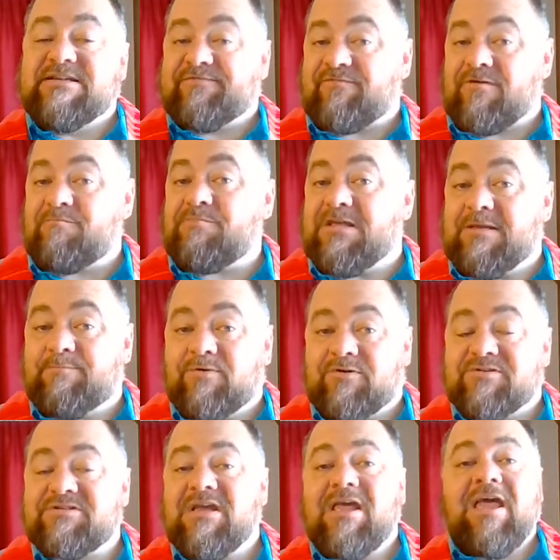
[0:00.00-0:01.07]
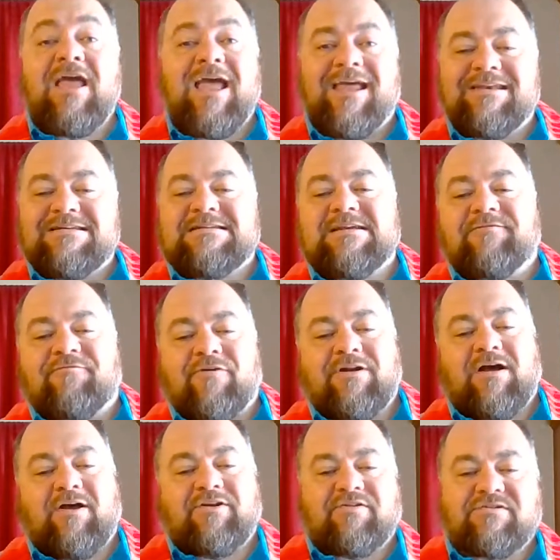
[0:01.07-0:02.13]
different peoples, and
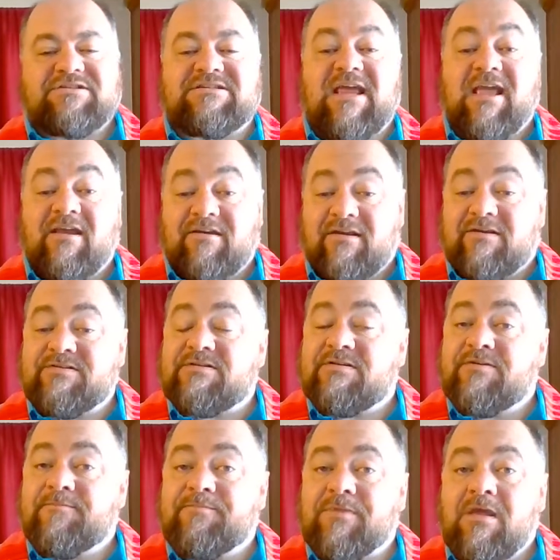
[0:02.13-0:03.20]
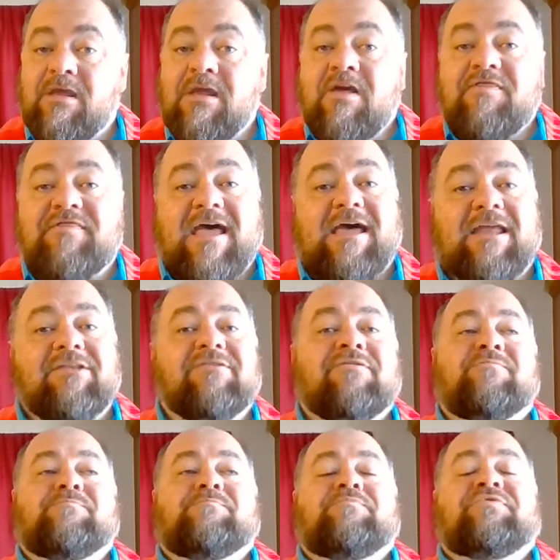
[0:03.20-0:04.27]
different understandings. That
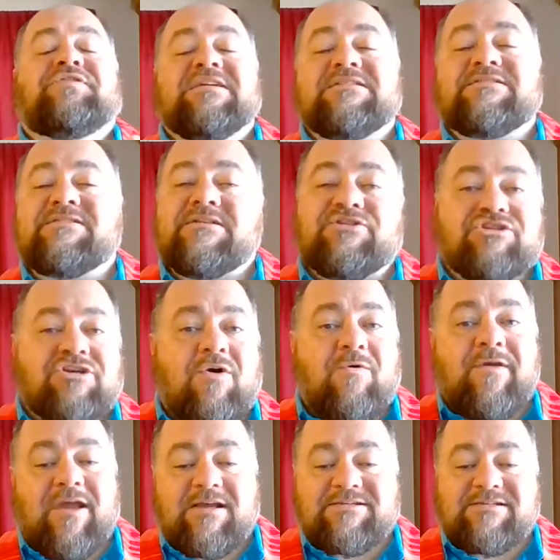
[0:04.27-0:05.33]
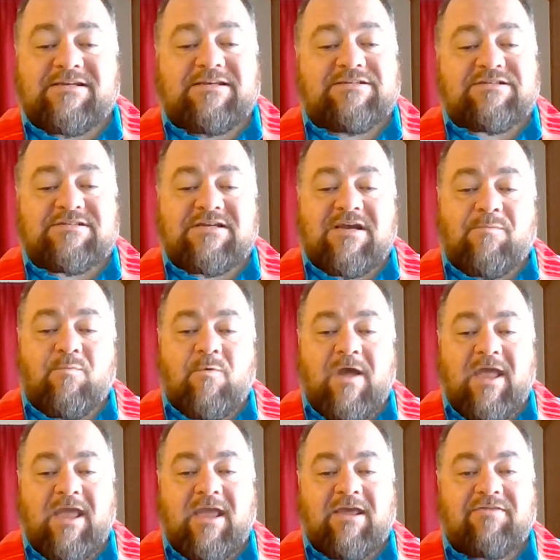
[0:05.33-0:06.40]
this is showing us in some
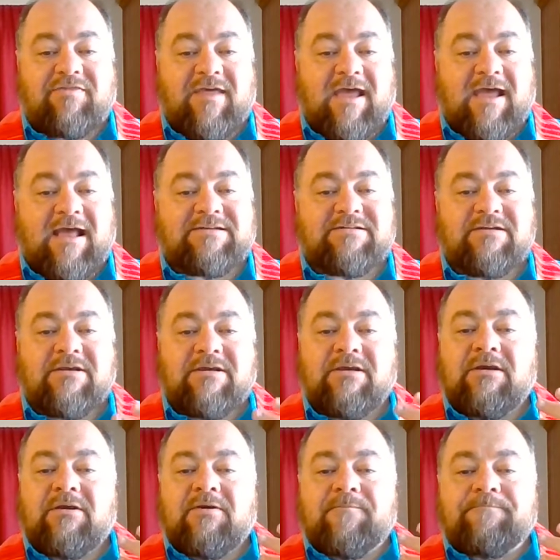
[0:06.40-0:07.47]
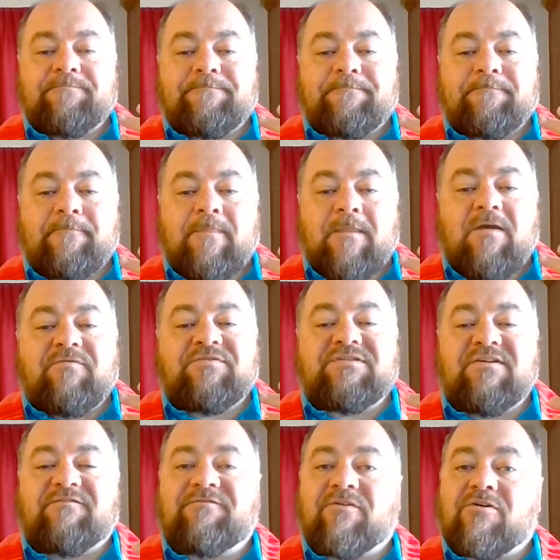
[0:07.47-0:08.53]
way that
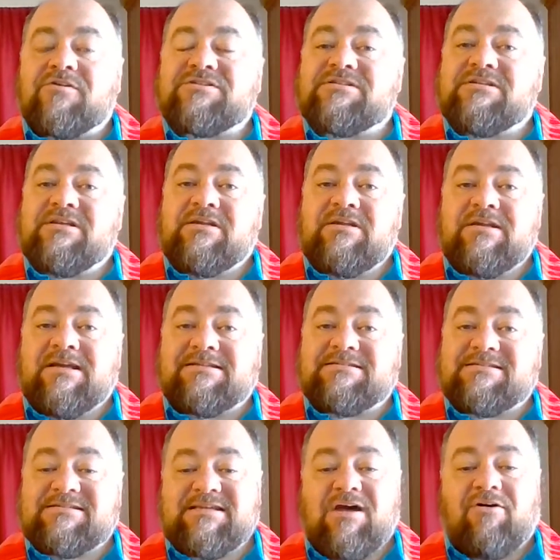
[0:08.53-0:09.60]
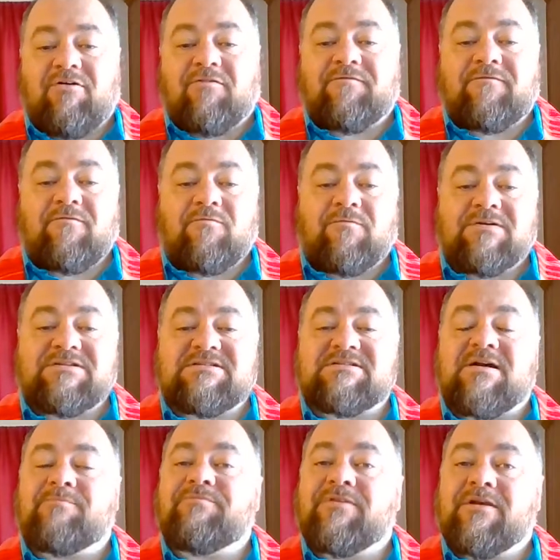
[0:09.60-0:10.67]
diversity itself was
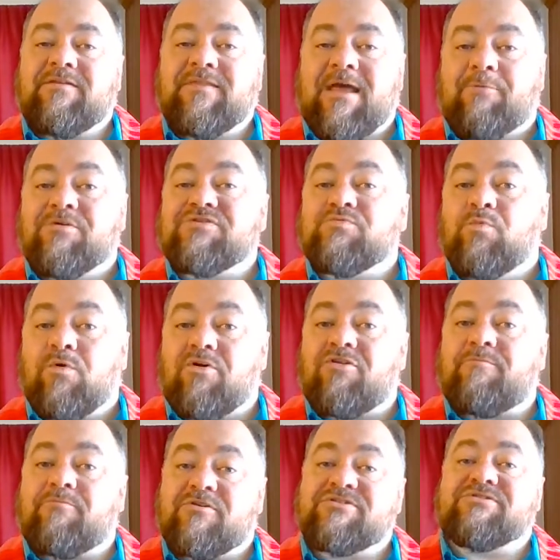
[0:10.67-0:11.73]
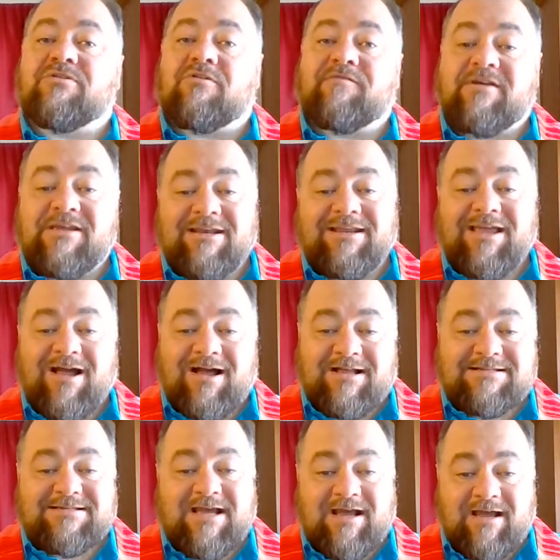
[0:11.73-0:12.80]
something that was worth preserving in
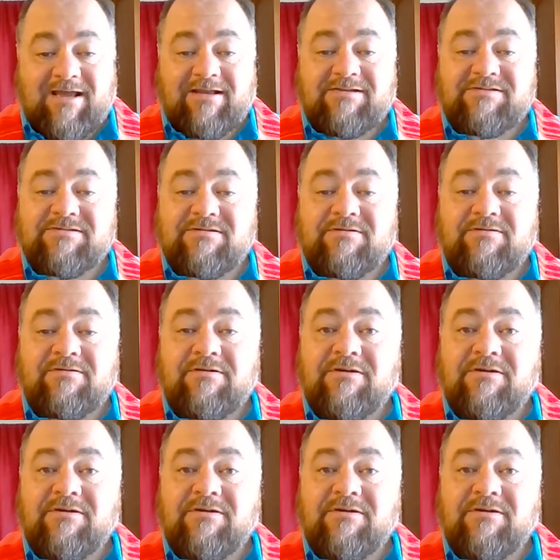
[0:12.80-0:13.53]
God's eyes